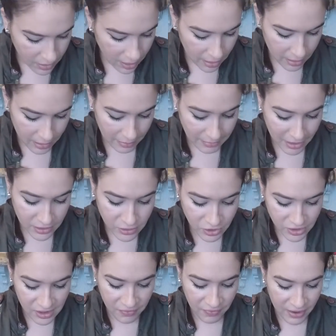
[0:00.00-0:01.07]
I'm not
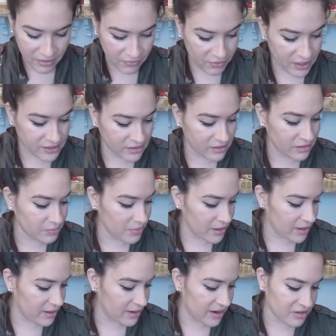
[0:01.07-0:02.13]
usually a fan of raisins,
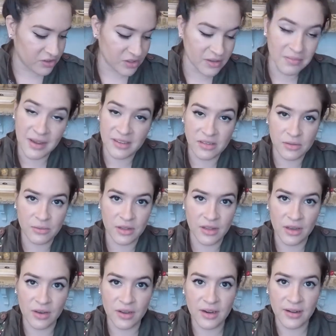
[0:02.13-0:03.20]
but it actually makes it
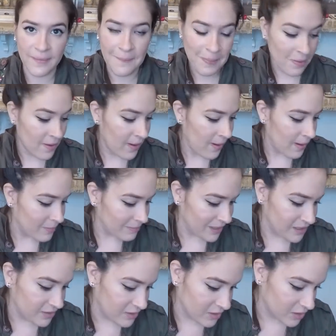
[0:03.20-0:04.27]
really good. It
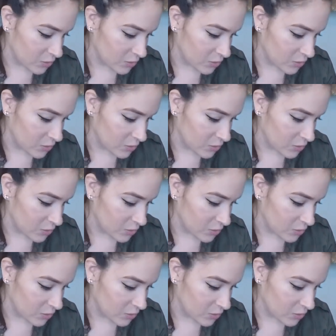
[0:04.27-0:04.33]
makes it